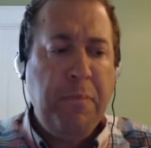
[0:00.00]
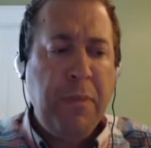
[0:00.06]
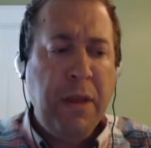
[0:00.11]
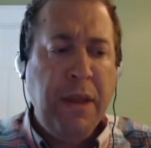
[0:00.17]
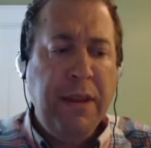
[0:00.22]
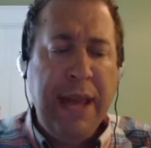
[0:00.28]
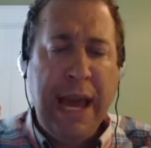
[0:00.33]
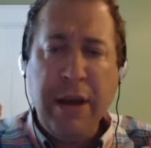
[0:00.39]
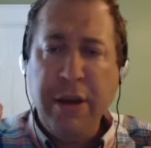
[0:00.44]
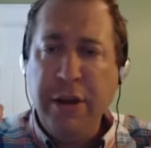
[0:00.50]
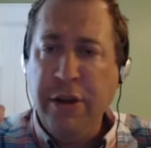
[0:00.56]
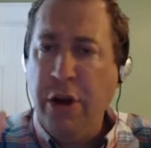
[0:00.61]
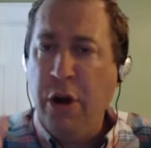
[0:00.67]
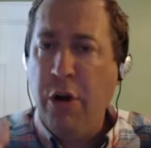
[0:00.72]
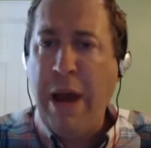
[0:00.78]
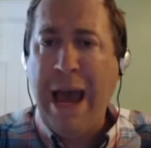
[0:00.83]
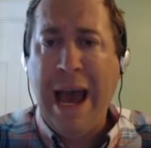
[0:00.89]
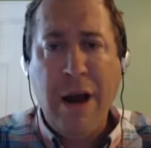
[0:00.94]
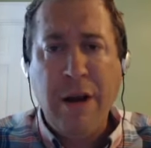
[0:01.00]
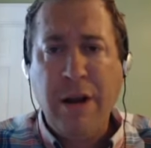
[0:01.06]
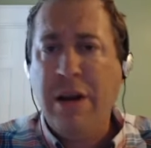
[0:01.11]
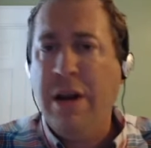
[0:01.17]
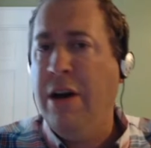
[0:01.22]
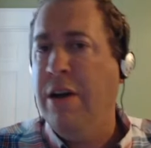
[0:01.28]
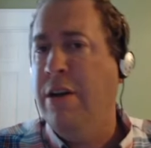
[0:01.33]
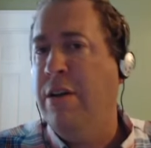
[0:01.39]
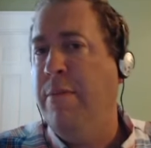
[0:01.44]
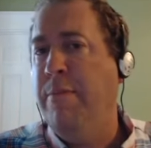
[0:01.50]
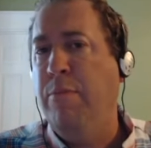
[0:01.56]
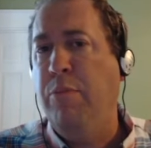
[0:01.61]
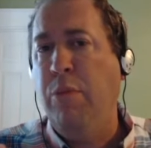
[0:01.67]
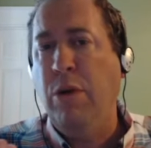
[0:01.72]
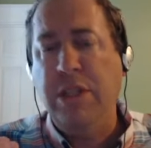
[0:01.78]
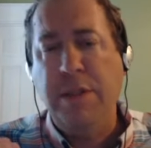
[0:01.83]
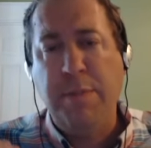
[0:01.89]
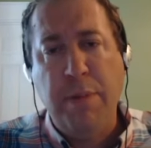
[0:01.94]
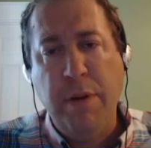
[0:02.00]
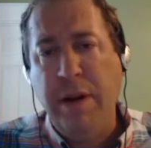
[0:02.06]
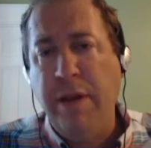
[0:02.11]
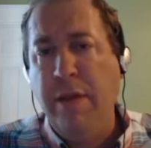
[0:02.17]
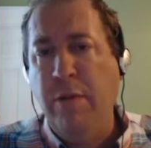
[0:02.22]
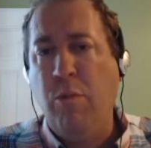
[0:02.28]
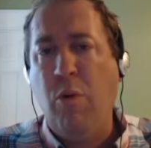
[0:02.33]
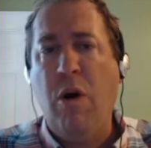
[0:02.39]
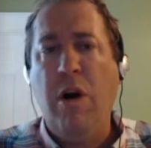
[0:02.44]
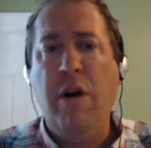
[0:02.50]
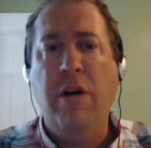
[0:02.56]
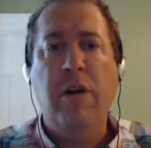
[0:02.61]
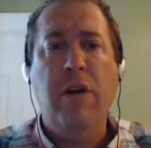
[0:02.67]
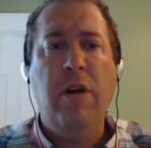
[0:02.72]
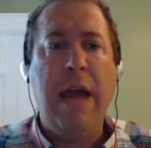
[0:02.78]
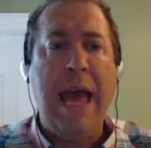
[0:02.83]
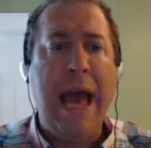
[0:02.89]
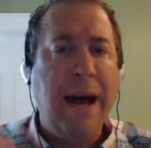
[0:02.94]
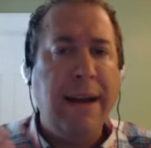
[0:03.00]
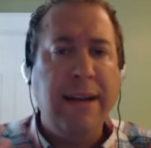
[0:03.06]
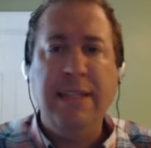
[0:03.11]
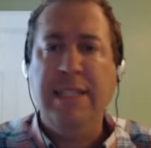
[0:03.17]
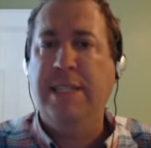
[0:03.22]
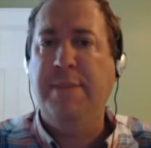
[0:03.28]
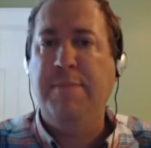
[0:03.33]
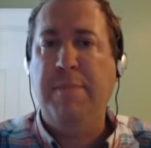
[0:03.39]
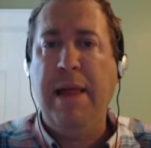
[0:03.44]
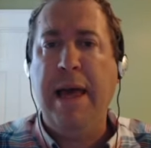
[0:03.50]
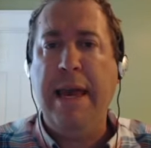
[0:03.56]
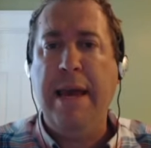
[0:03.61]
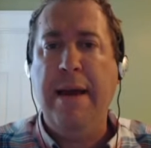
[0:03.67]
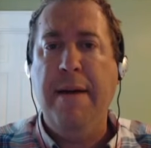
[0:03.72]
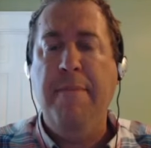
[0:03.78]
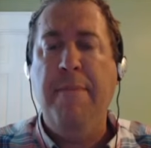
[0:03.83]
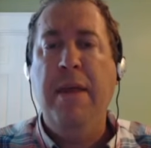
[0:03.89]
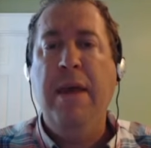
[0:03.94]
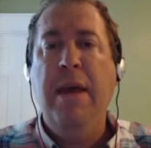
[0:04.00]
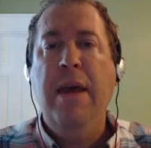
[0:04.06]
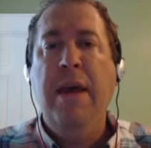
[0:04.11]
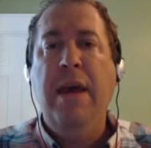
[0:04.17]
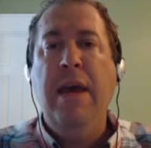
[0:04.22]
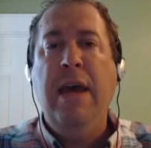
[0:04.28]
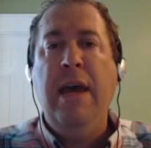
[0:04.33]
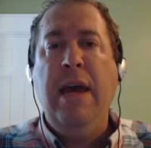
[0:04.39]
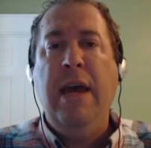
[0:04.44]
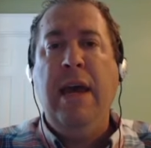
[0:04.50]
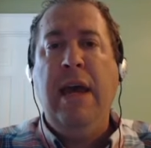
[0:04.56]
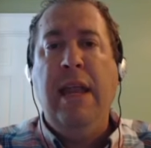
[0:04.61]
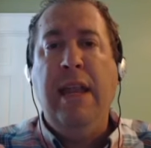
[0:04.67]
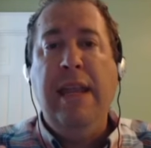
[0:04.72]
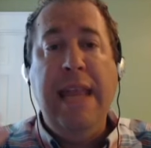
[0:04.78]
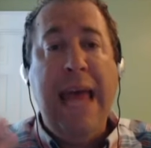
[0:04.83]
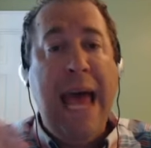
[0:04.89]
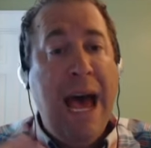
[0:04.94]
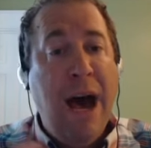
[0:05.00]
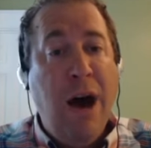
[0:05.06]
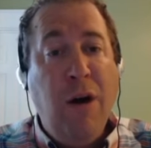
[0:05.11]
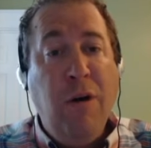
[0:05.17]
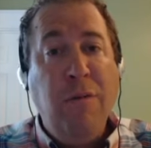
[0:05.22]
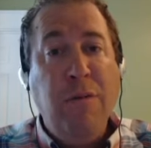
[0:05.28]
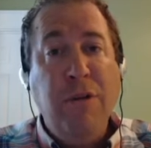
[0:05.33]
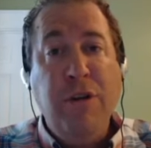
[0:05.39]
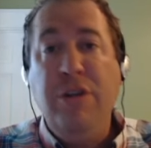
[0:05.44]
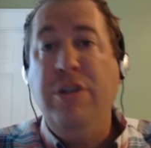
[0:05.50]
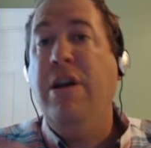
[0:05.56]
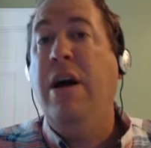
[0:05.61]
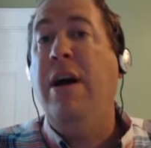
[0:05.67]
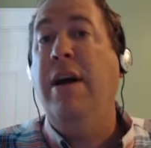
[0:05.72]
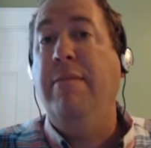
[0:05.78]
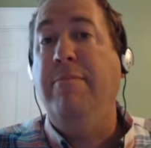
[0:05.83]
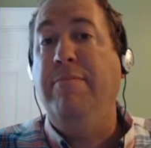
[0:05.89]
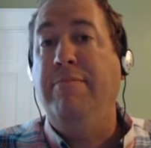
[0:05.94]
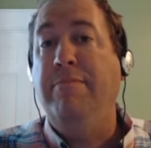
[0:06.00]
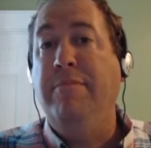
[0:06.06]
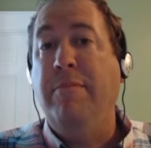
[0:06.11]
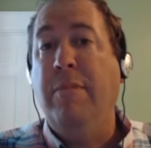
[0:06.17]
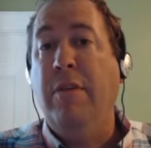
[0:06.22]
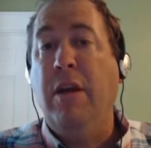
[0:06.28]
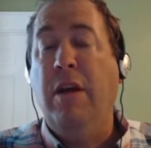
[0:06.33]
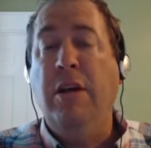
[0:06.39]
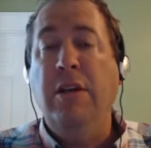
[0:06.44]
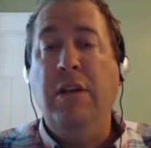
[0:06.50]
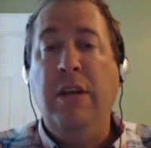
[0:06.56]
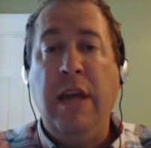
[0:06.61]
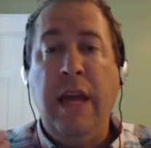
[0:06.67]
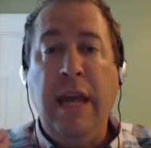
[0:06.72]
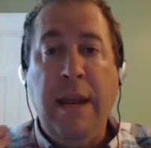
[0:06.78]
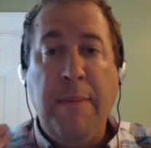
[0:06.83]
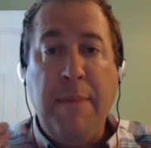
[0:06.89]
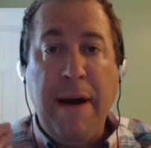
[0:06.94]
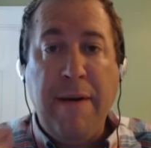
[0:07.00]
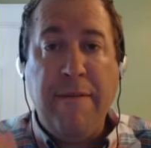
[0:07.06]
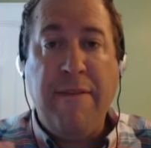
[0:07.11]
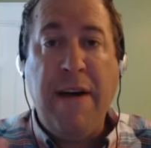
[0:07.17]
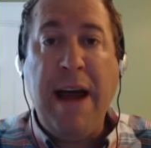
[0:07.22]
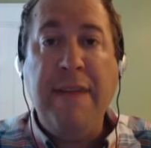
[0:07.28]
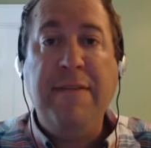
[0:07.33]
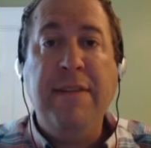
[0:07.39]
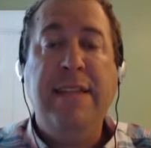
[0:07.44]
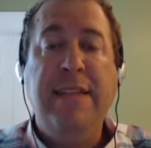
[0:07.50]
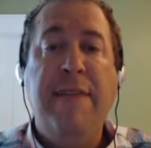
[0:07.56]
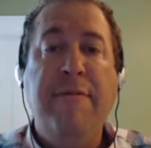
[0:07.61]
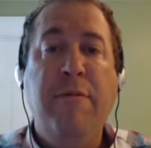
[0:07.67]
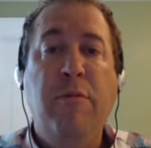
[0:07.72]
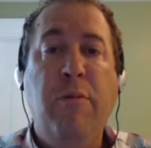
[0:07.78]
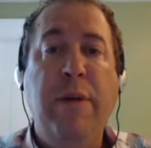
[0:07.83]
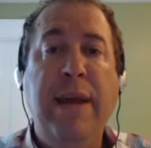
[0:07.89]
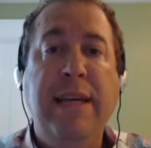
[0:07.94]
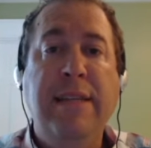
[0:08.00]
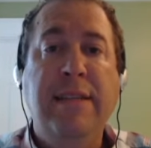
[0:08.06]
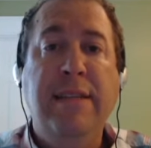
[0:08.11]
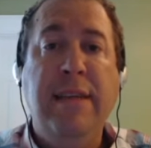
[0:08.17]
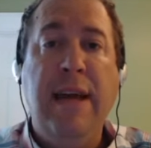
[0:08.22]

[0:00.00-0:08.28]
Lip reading: Now you know how to cut them, what to put in the water, how to display them. Now you're done. In about 5 to 7 weeks